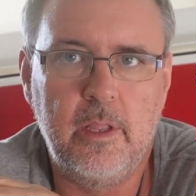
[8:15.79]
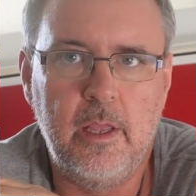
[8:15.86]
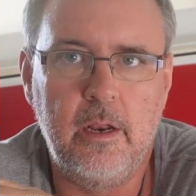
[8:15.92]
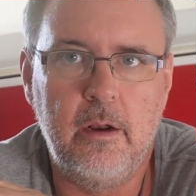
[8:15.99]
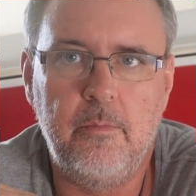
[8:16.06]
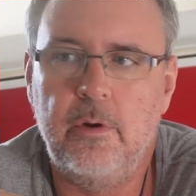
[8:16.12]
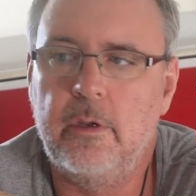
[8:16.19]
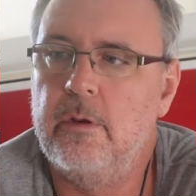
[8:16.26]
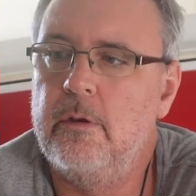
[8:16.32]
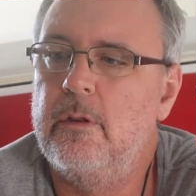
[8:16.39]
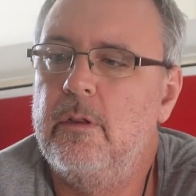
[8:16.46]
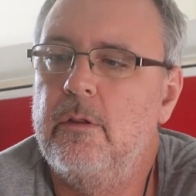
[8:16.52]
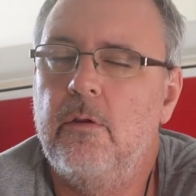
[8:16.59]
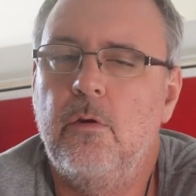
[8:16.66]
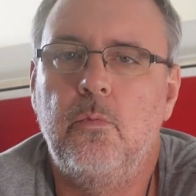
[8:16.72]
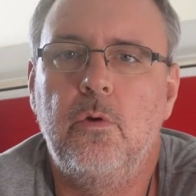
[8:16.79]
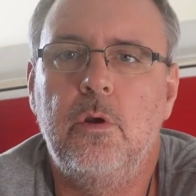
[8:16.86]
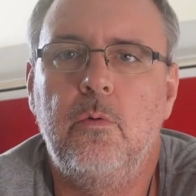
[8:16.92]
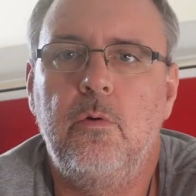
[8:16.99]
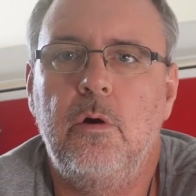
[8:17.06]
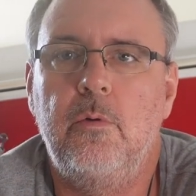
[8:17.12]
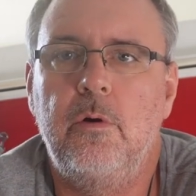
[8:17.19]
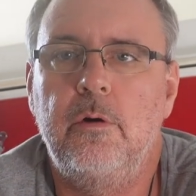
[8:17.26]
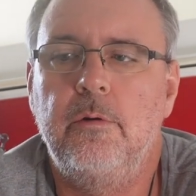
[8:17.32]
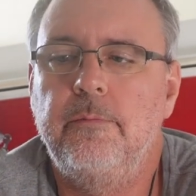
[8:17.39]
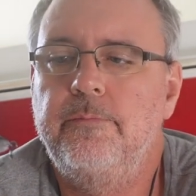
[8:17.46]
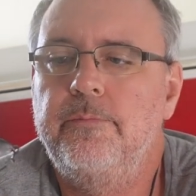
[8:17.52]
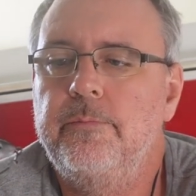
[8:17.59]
and I reckon it'll work quite well.